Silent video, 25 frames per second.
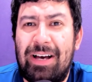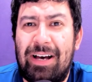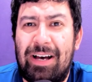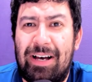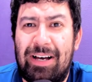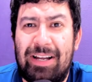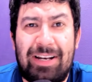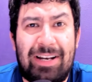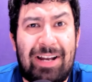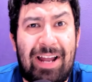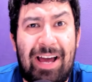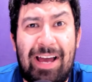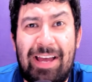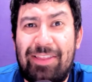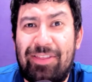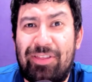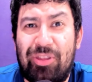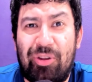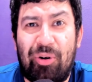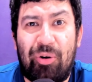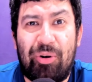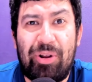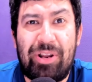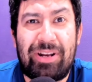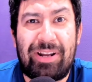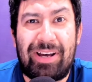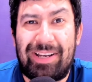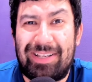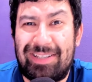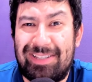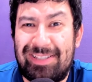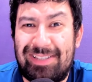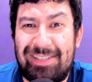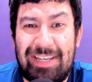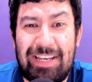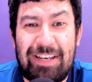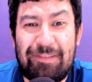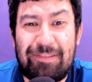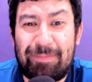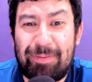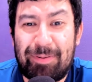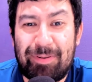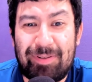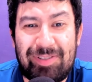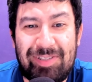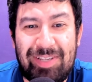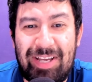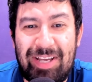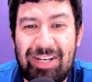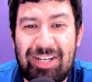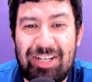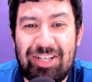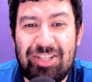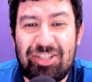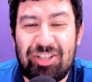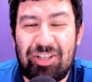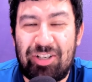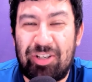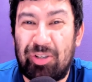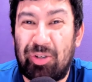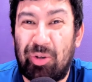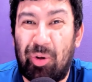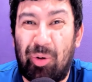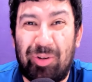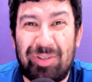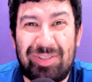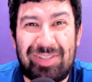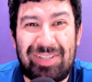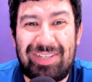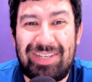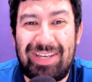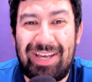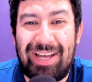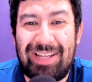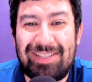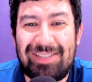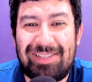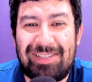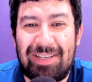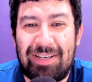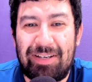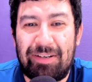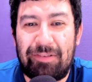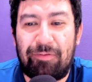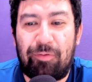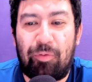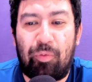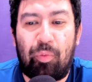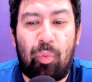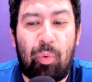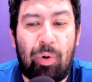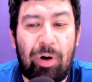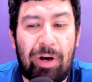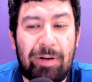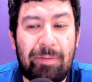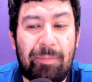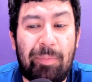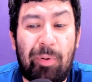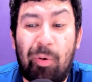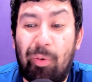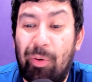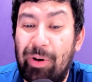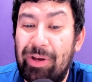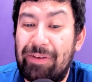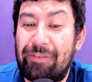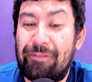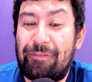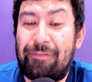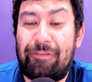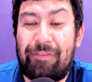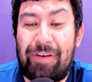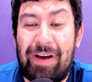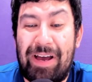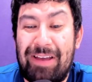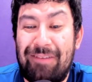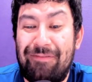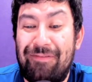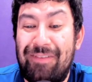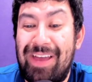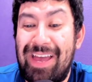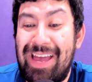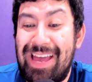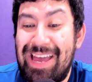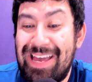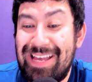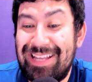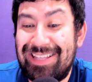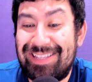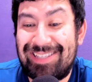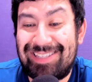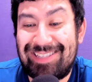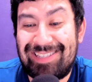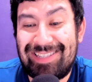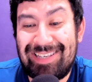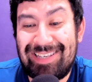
A 939 save percentage, a goals against of 1.58.